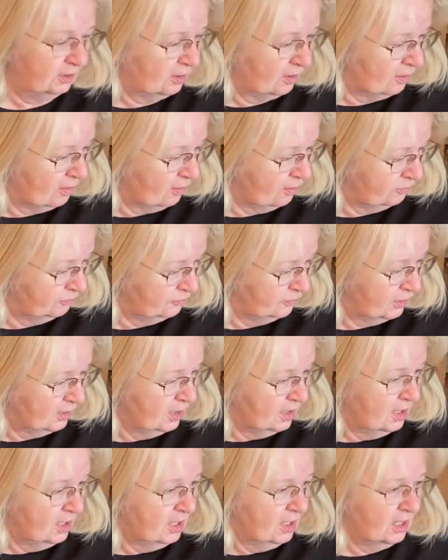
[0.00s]
off,
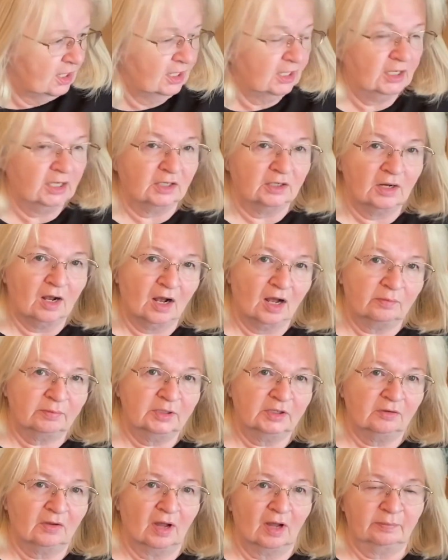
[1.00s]
and Hobby
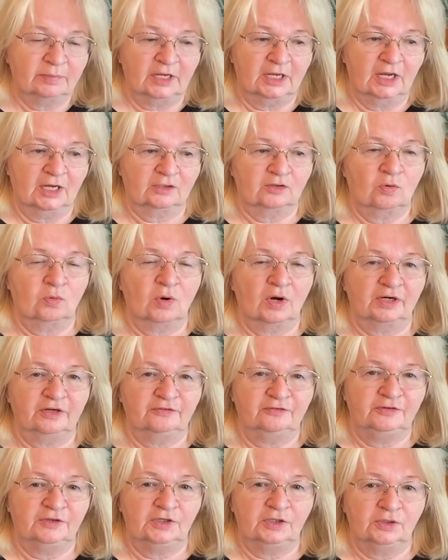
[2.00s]
Lobby had quite a
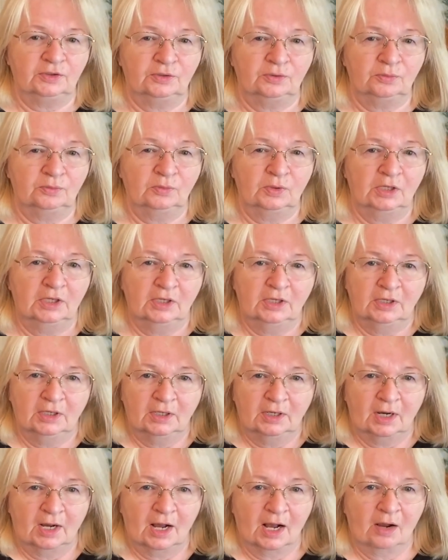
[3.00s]
few.
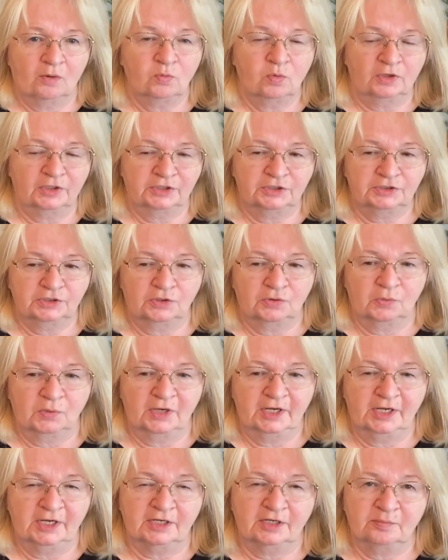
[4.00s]
I wanted to go
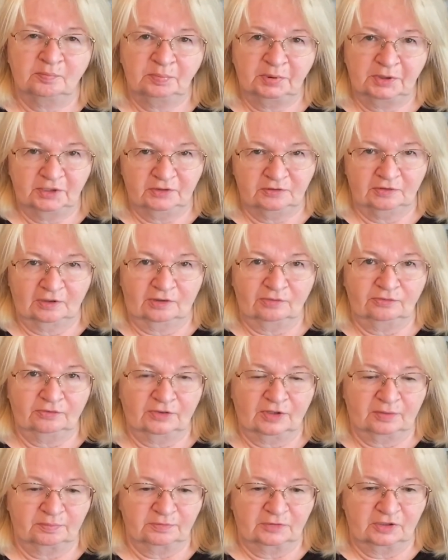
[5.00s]
ahead and pick those
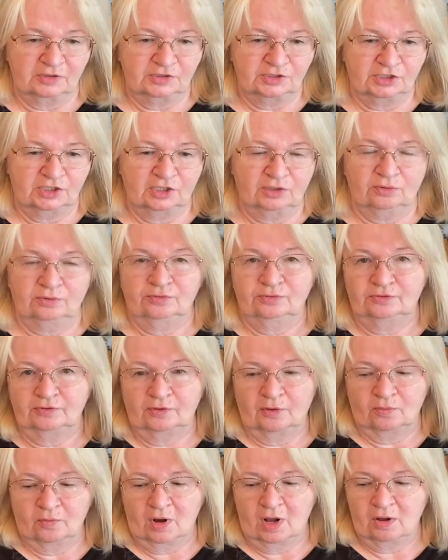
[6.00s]
up this year,
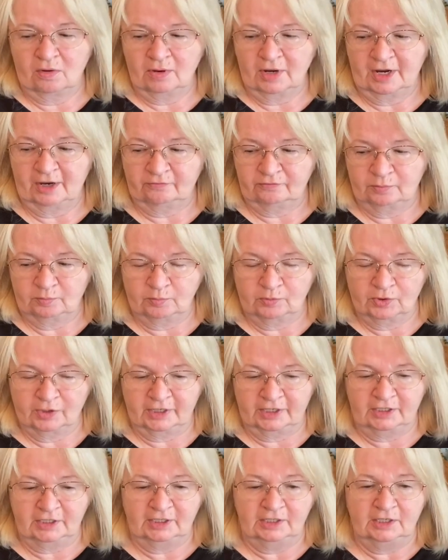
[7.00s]
so I'll have them
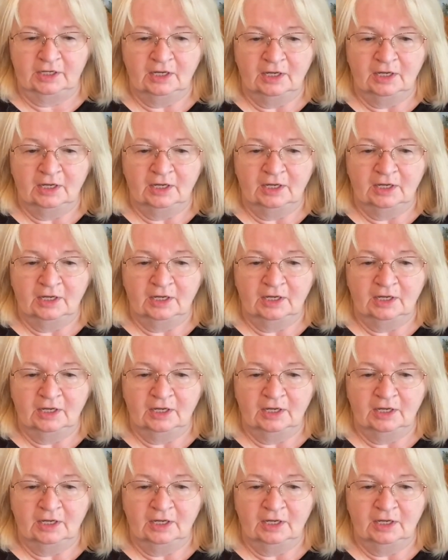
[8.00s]
ready.